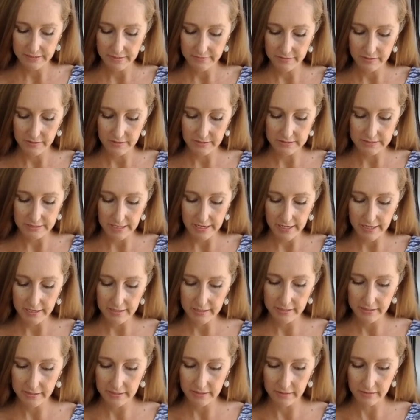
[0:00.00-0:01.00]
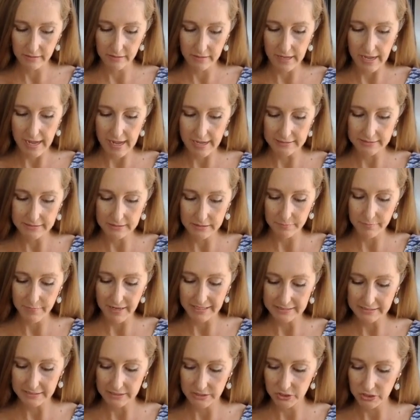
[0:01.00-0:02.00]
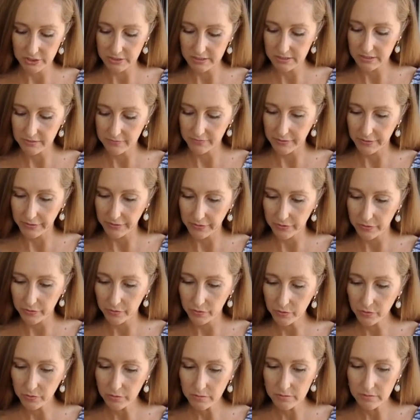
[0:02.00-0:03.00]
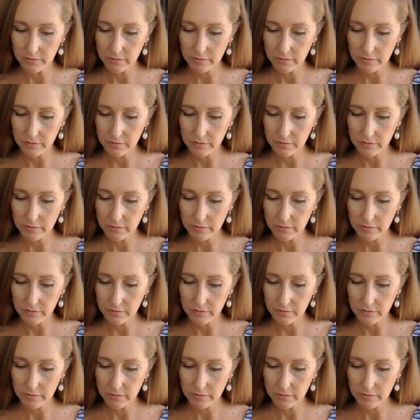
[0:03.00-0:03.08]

if there's any last messages for you.